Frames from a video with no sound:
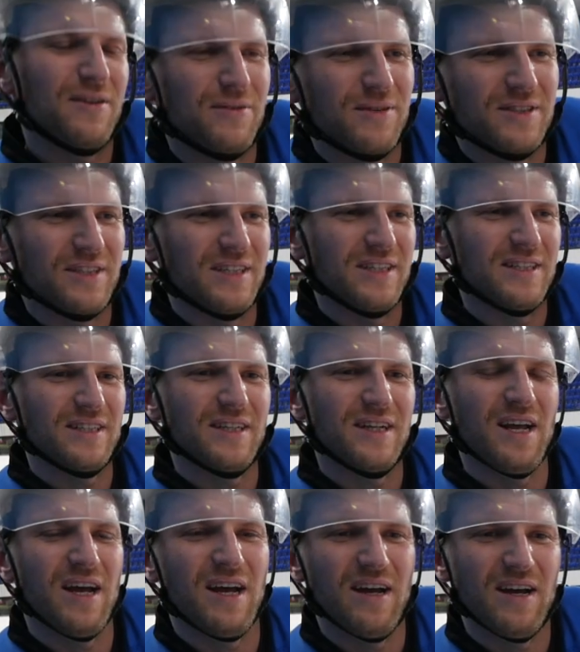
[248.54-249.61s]
of the
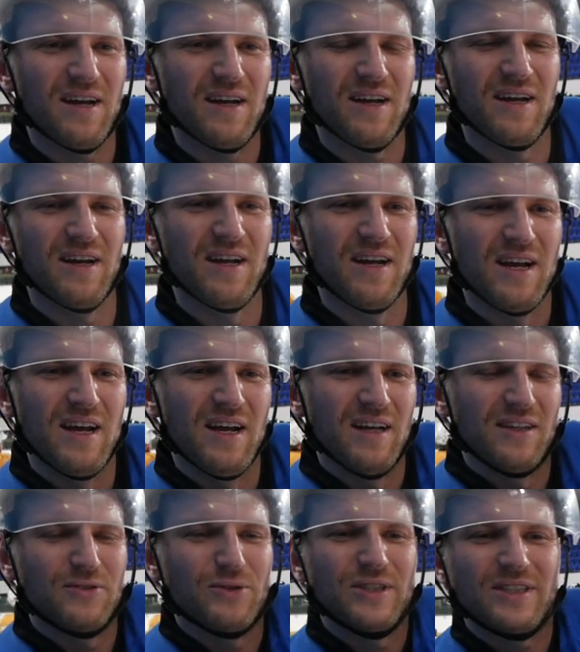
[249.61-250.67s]
season,
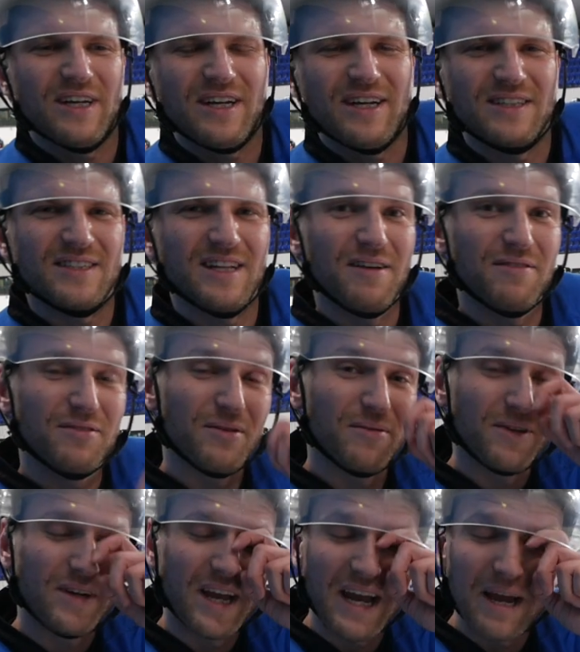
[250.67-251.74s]
3 seconds left of
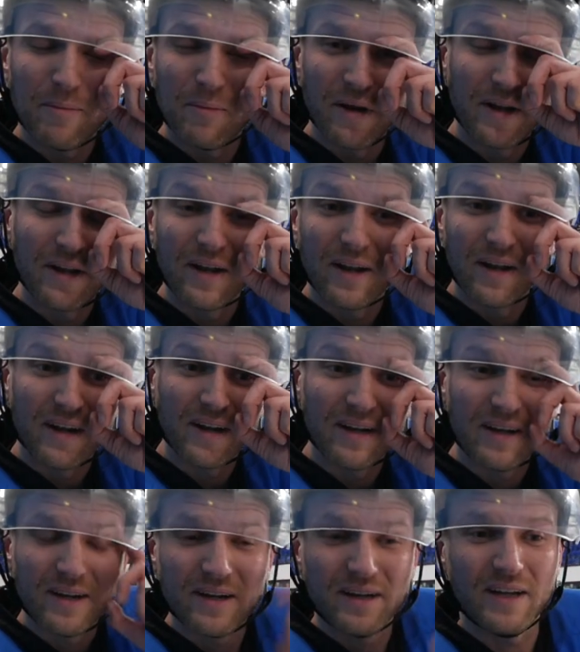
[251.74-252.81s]
the game, and then
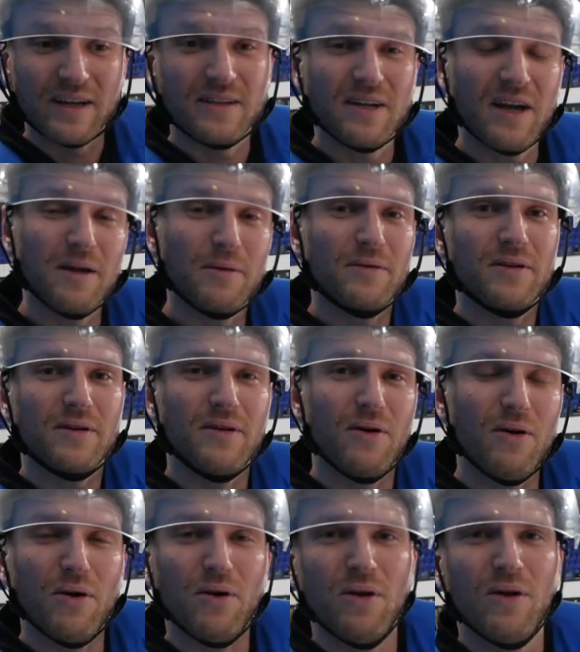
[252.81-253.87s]
I get tied
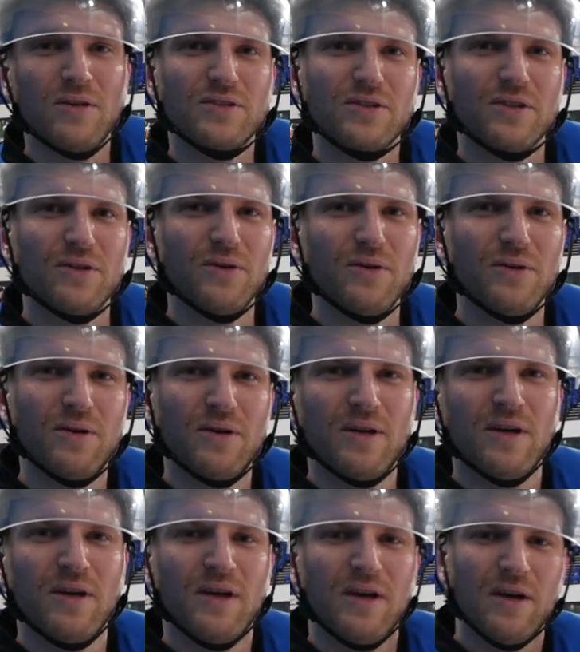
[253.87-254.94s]
goal, so
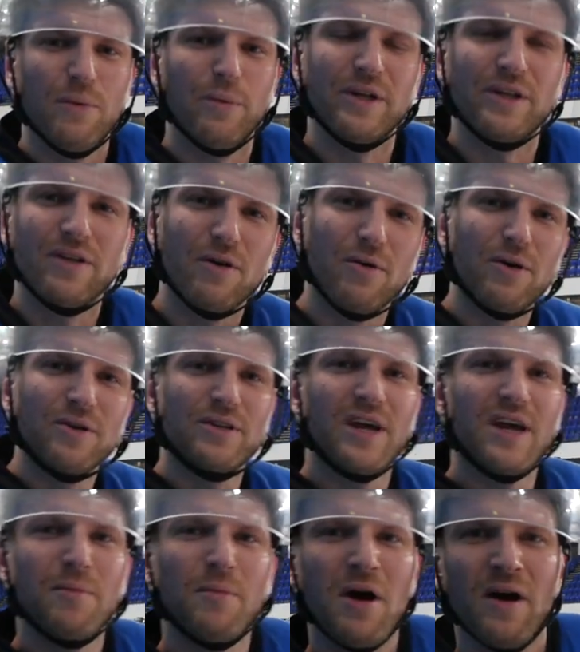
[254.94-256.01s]
winning
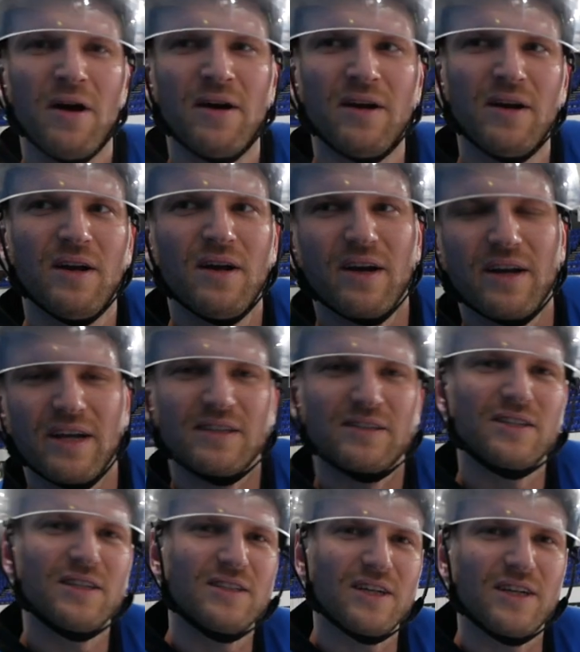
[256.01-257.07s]
overtime against
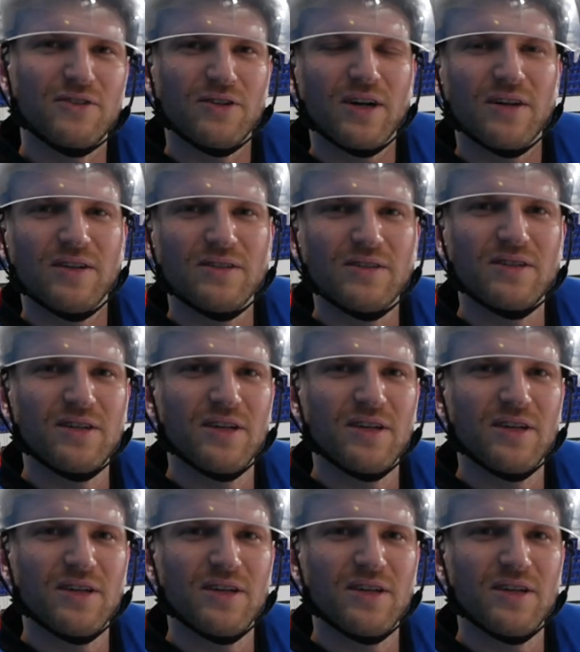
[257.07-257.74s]
these Dragons.